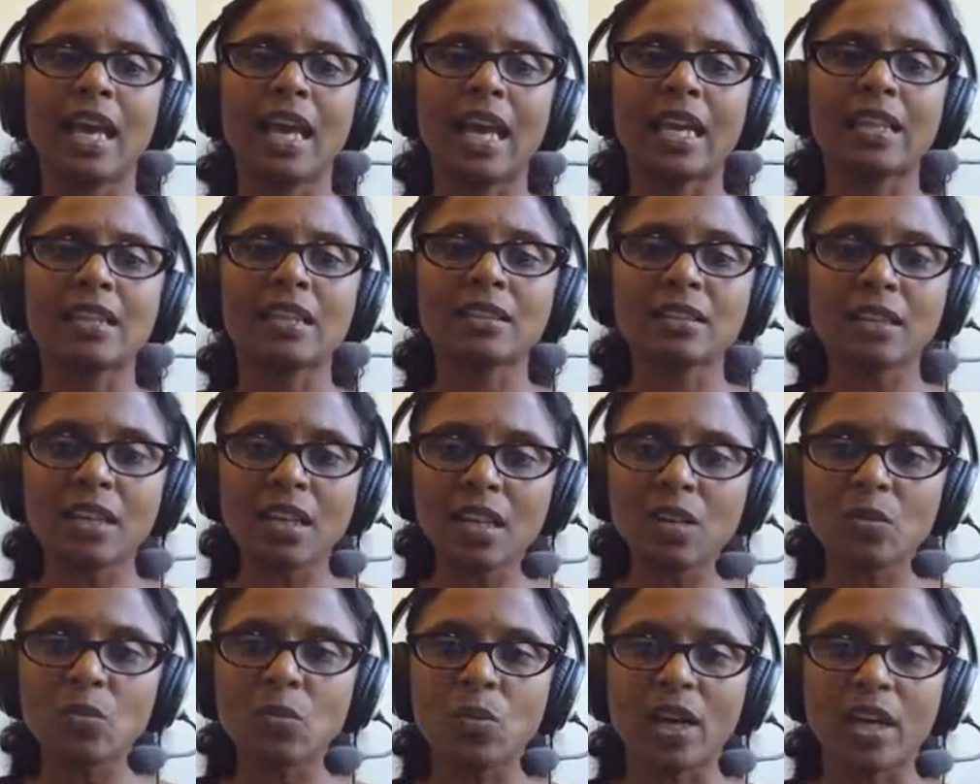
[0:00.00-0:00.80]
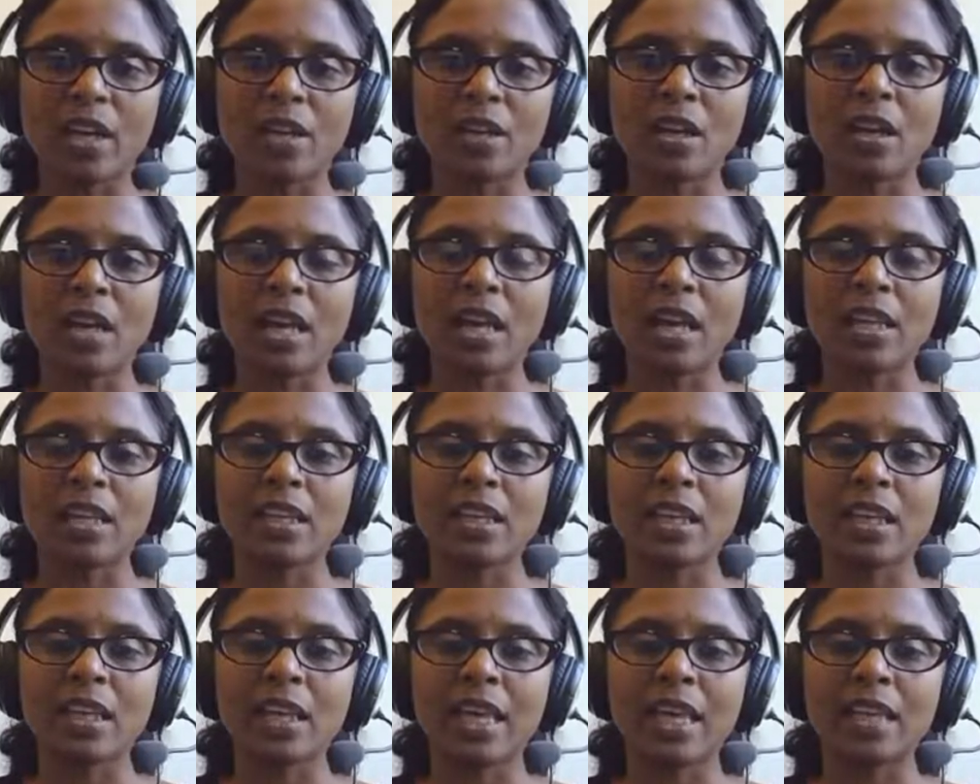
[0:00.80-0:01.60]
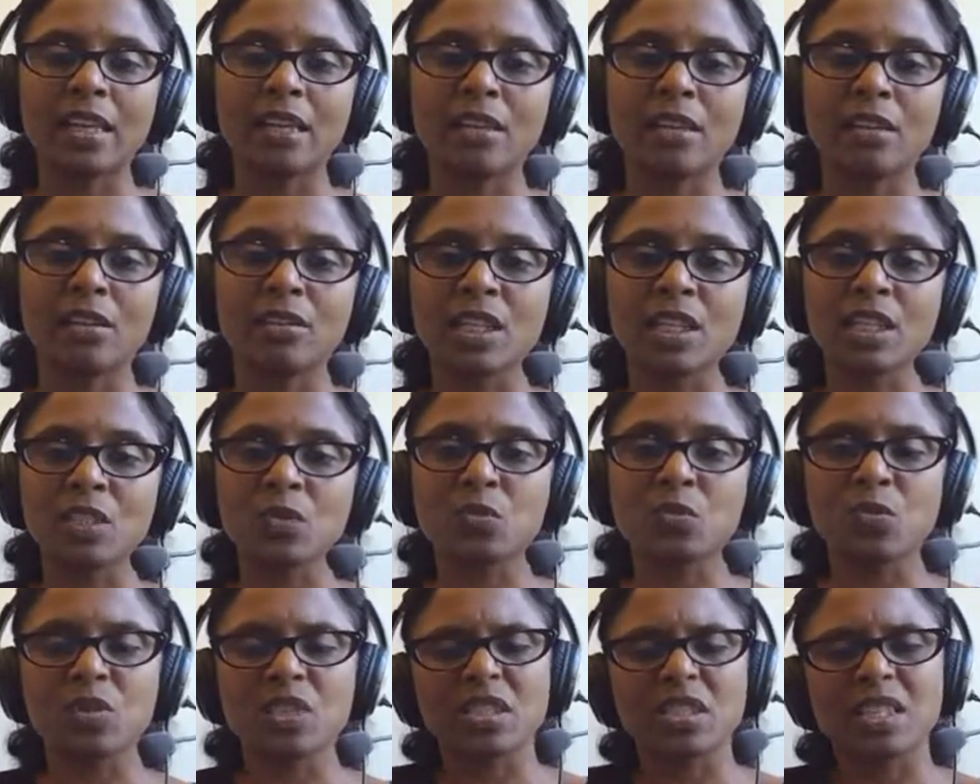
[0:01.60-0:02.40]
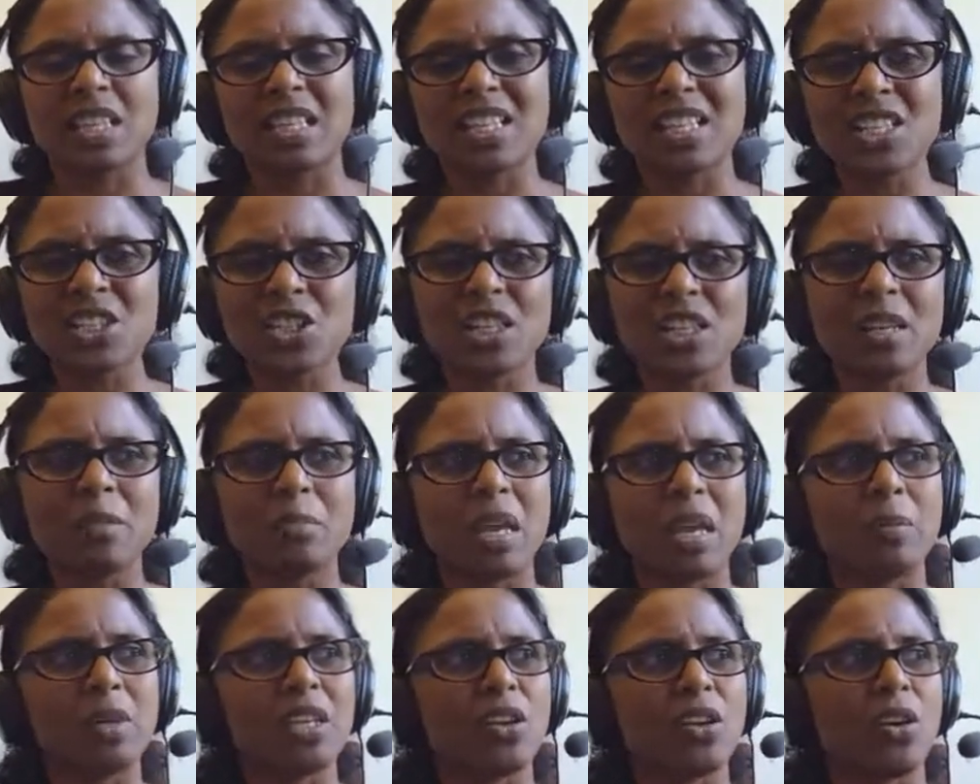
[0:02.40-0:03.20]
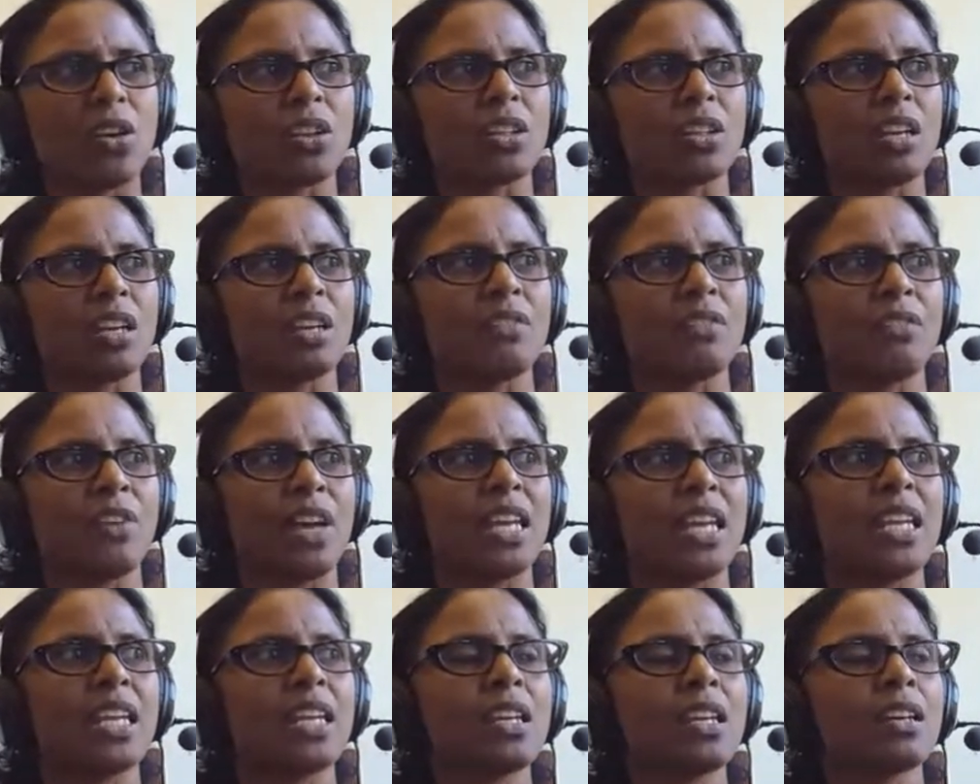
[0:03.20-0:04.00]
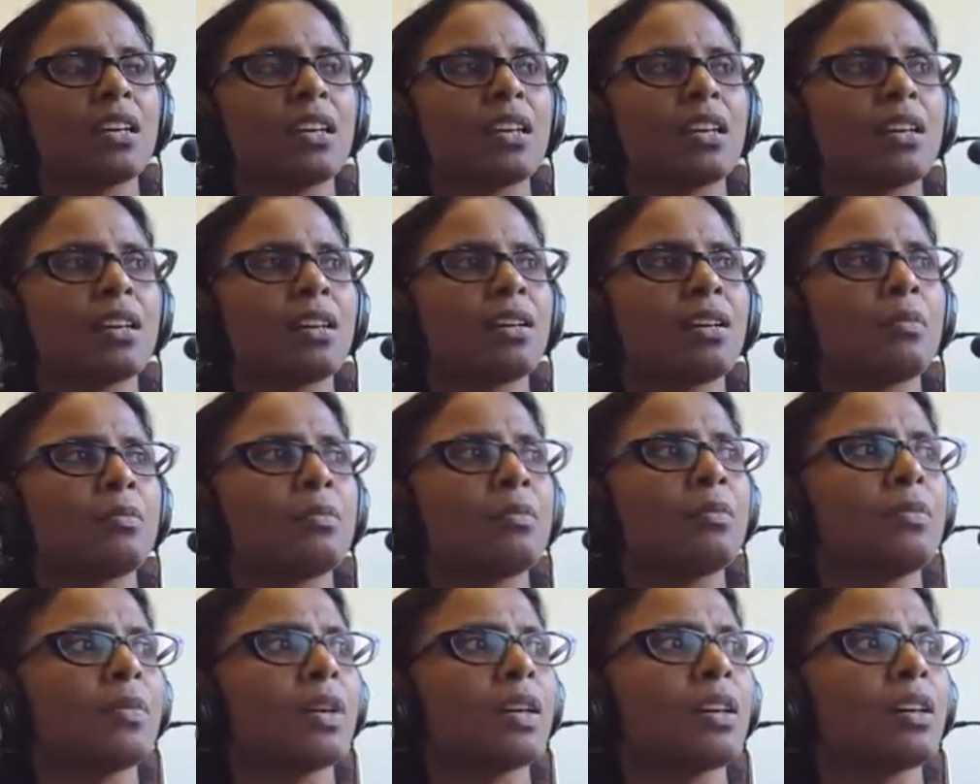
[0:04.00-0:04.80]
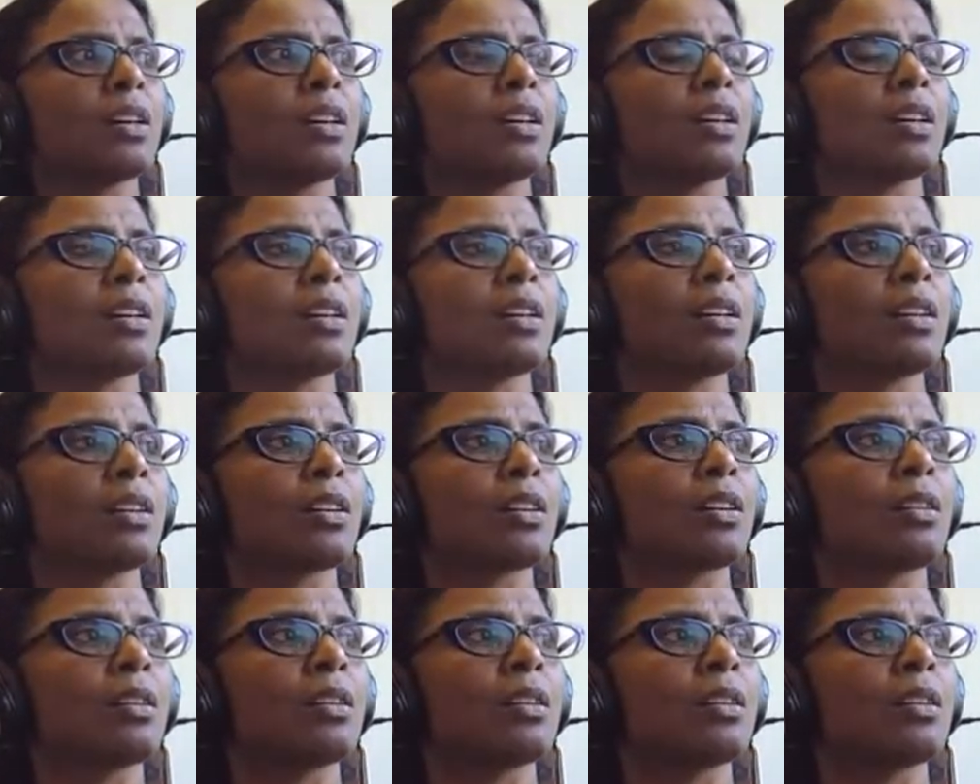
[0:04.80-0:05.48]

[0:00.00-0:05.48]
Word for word: And the third one, and this was initially maybe not a very um, uh,